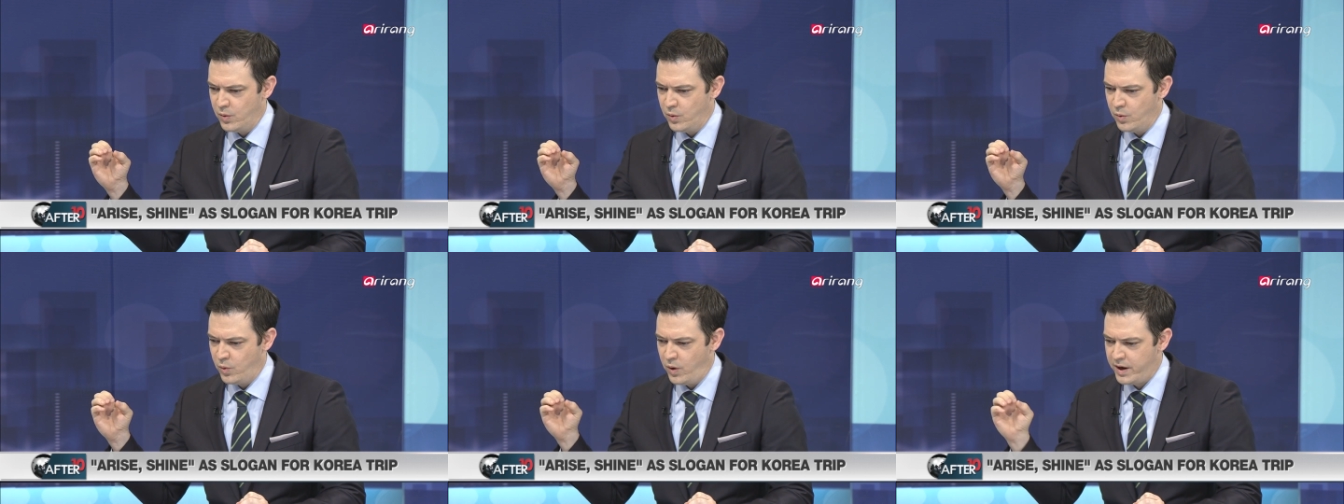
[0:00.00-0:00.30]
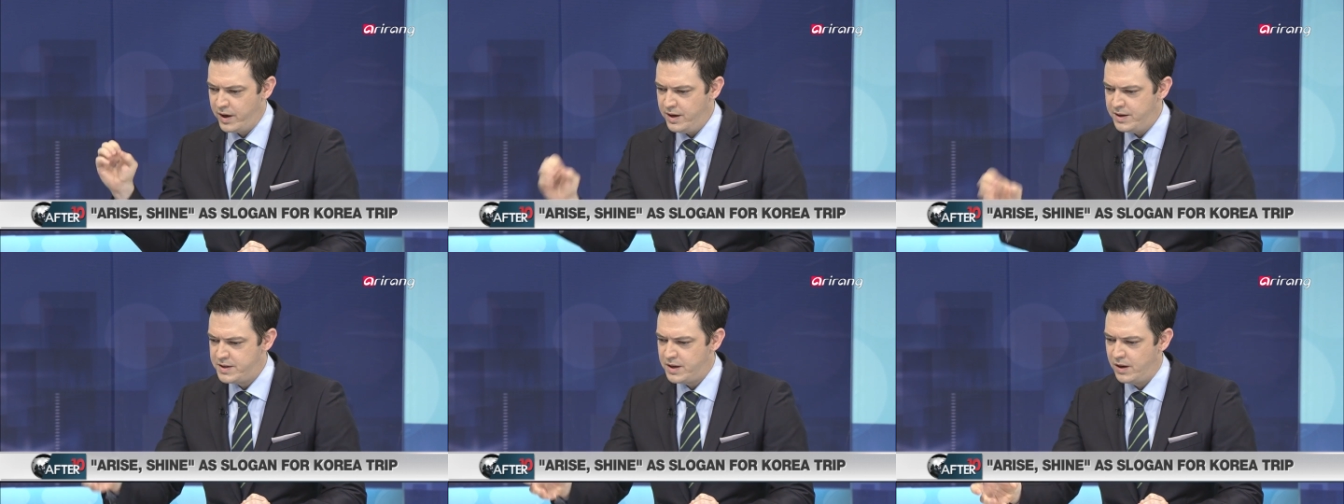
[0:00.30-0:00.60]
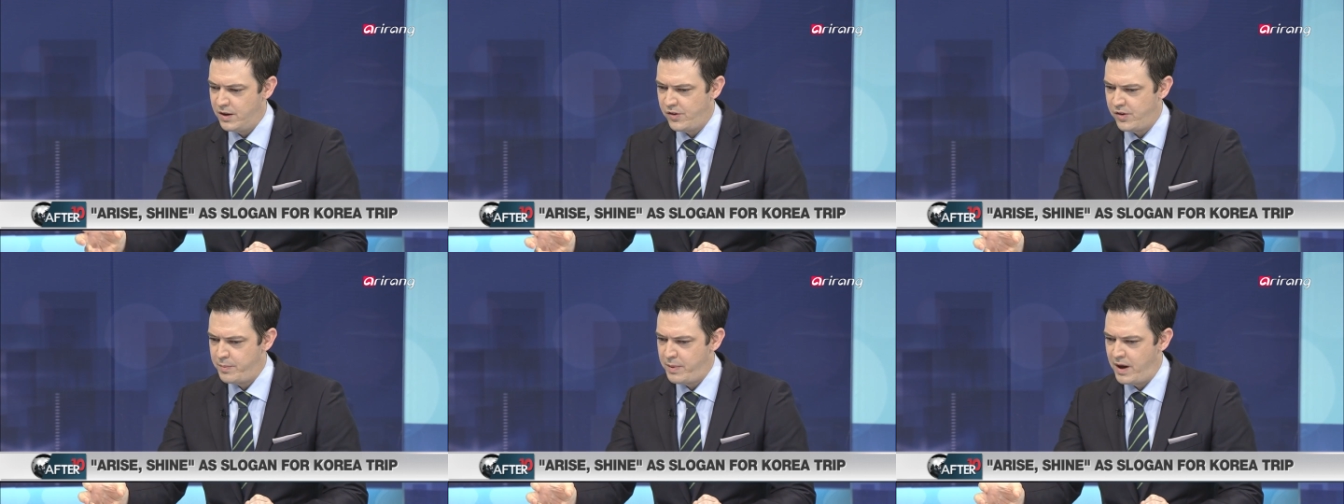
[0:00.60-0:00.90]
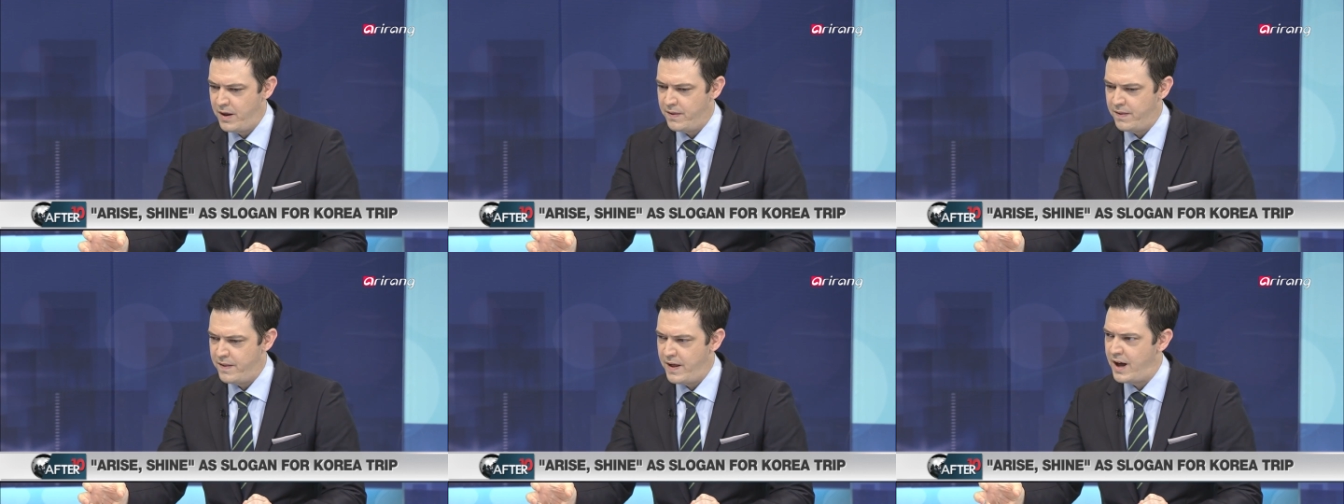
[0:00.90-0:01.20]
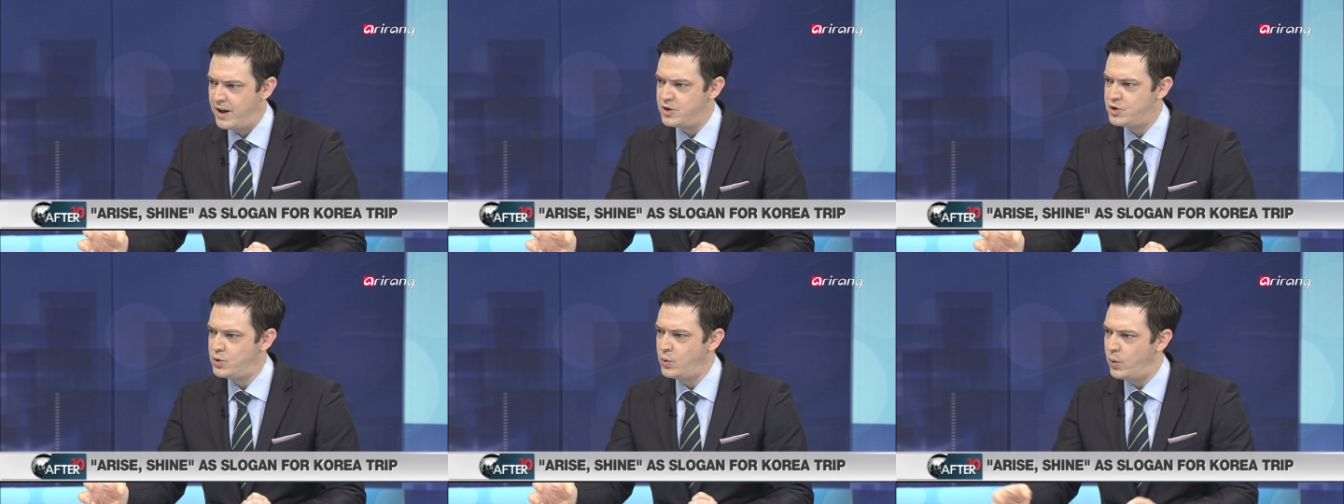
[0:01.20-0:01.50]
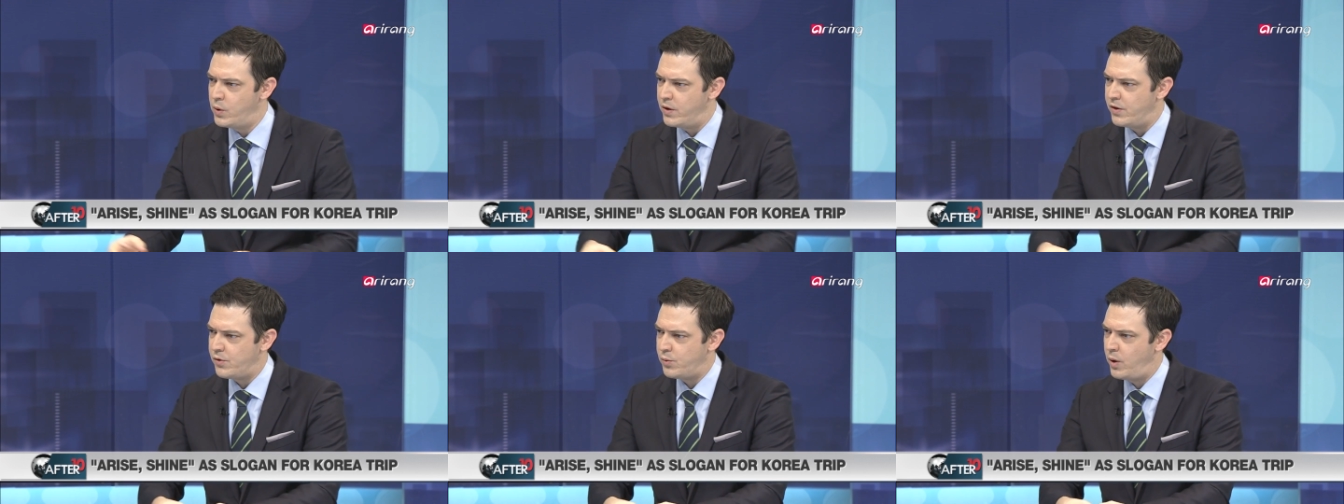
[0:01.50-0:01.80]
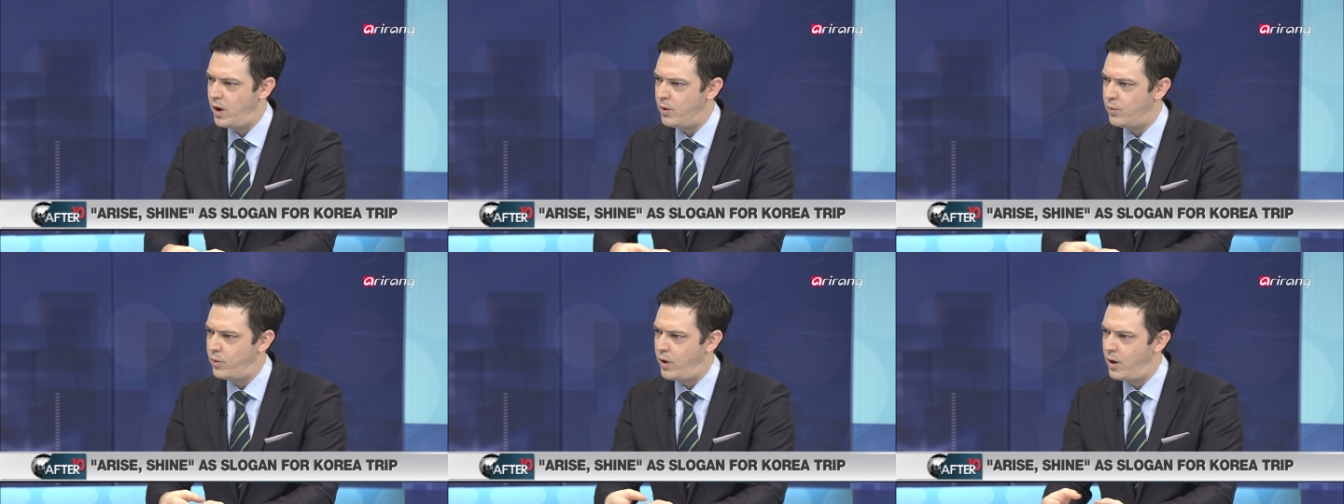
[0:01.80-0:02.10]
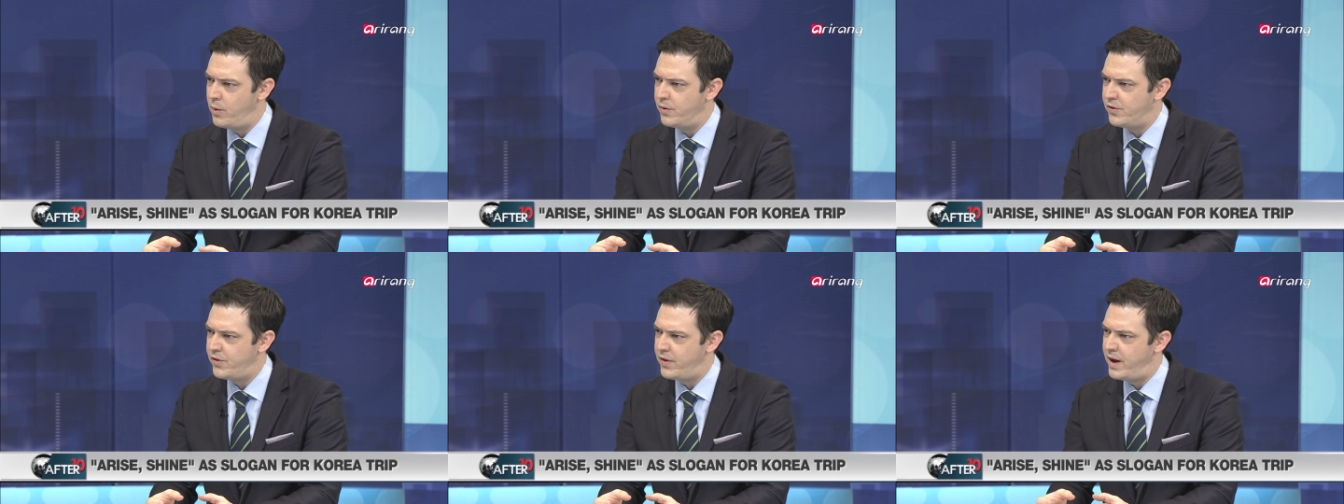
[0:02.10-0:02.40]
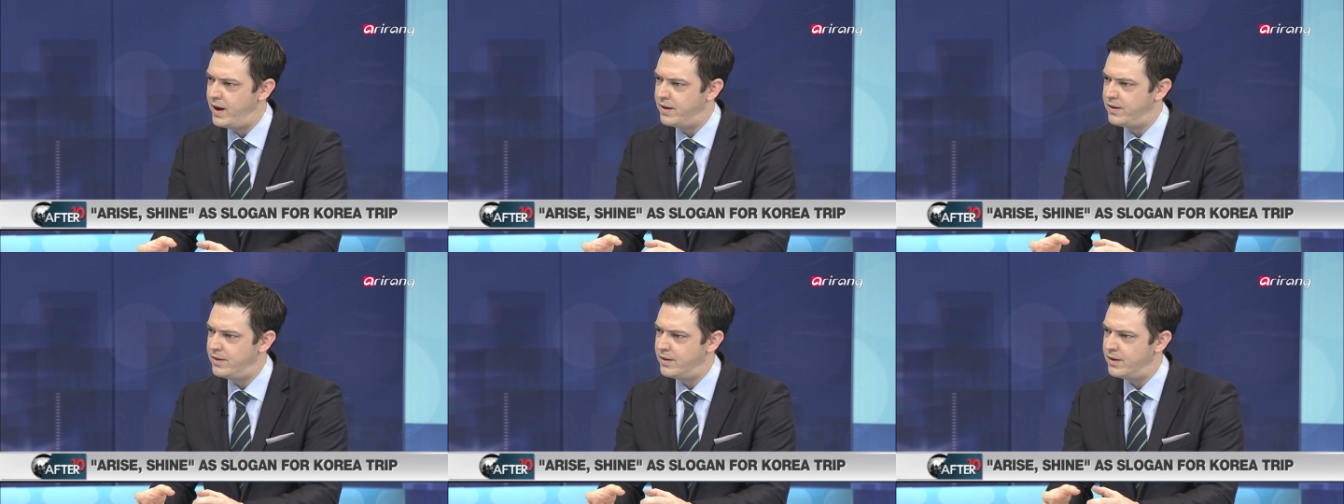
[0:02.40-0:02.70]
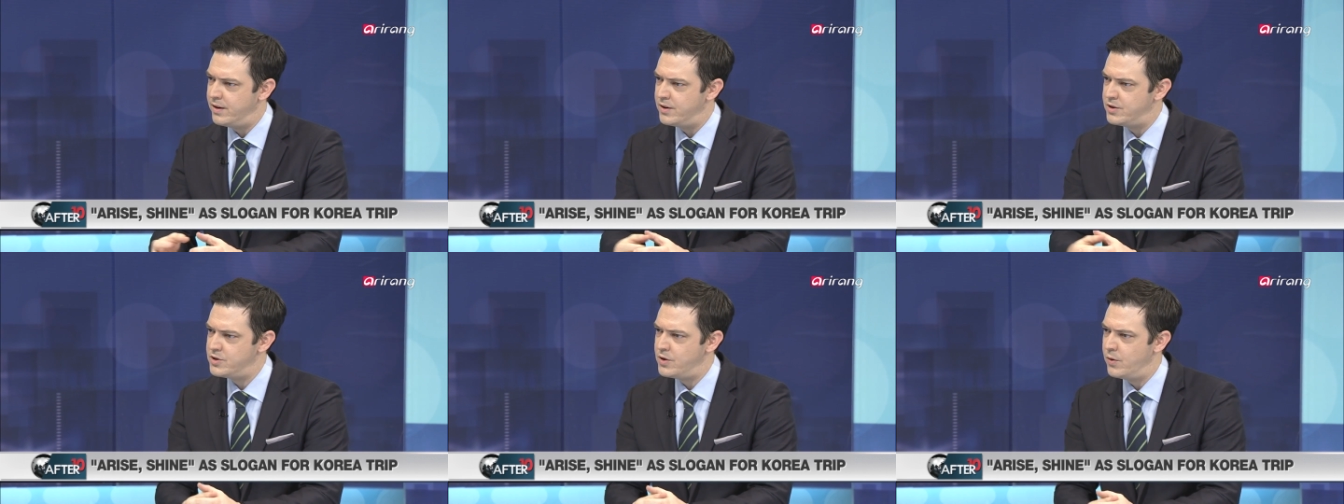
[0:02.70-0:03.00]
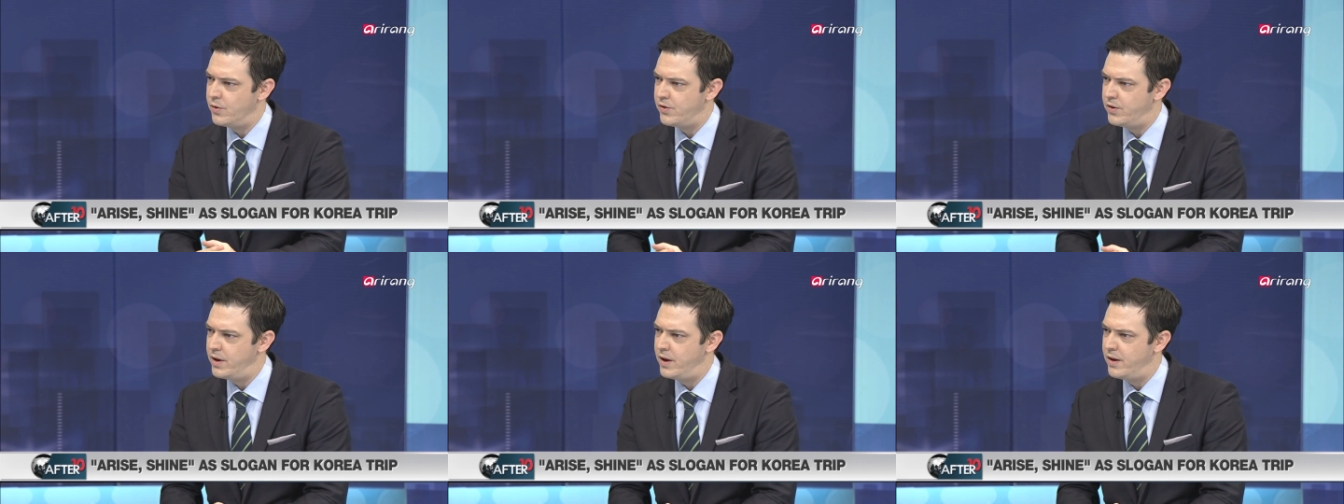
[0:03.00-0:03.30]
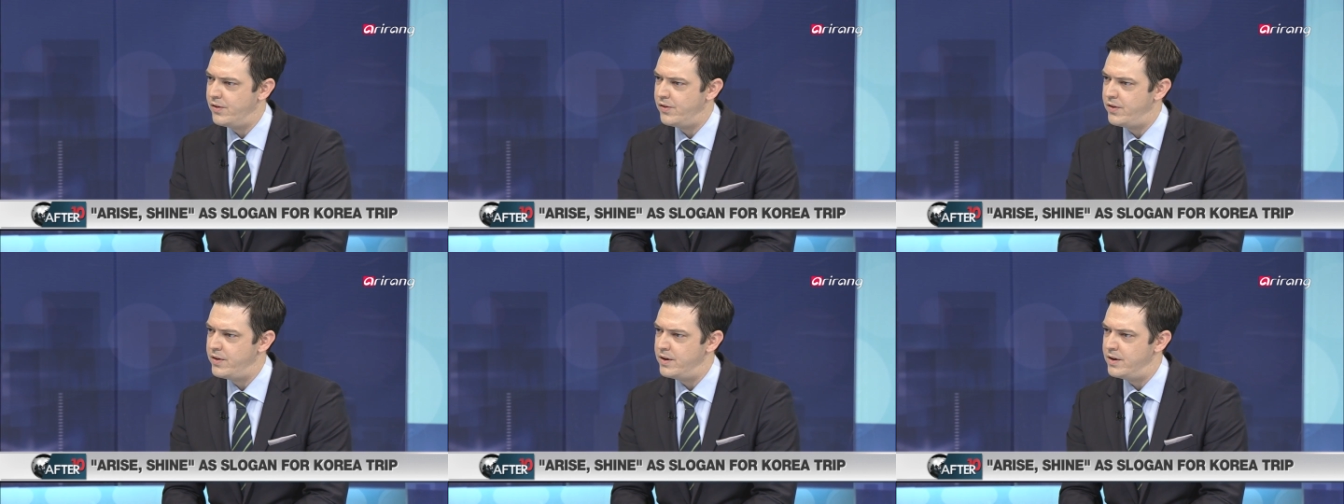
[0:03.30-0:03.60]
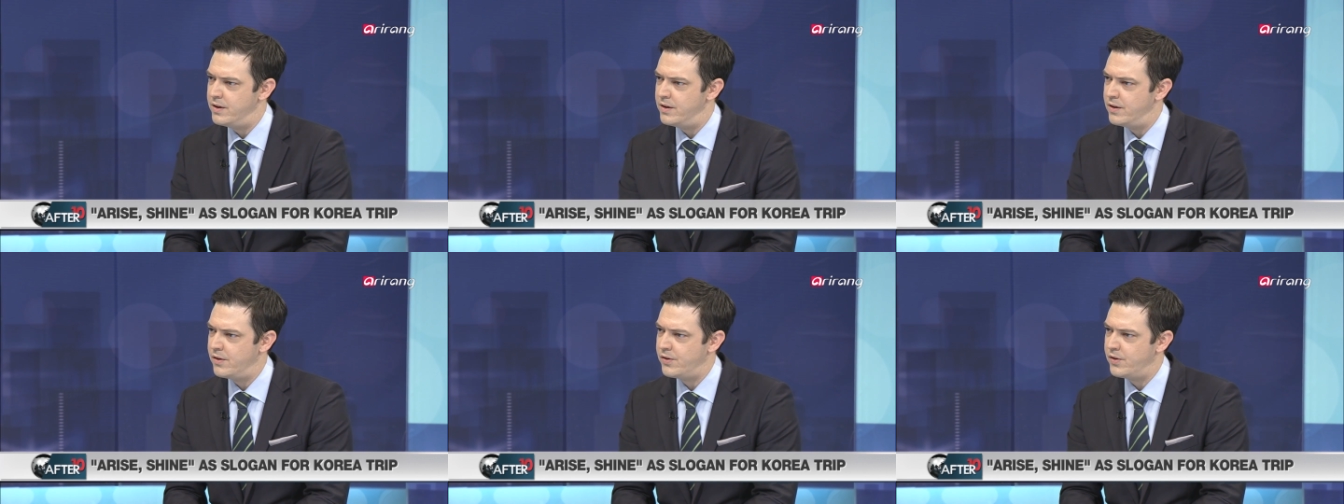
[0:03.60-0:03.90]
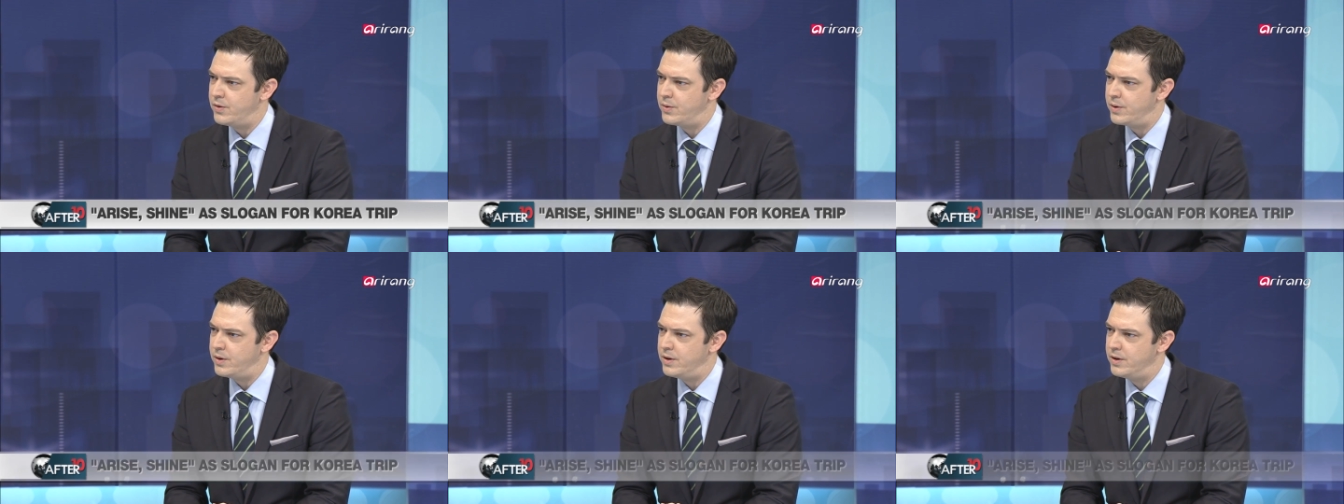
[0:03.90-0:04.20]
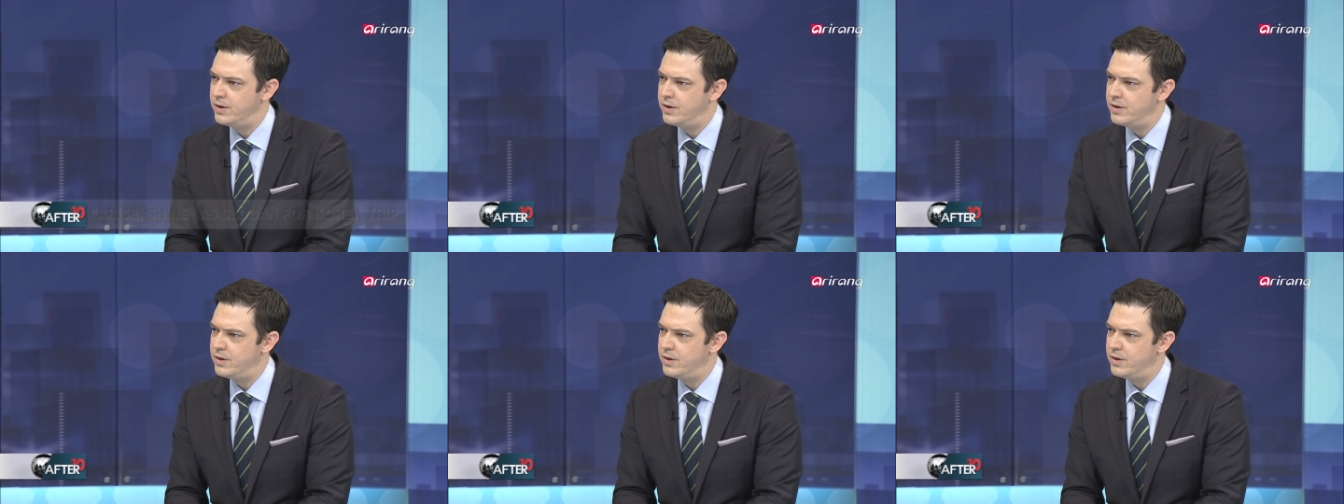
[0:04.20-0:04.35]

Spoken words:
What can you tell us about that choice? Why was that chosen as the slogan?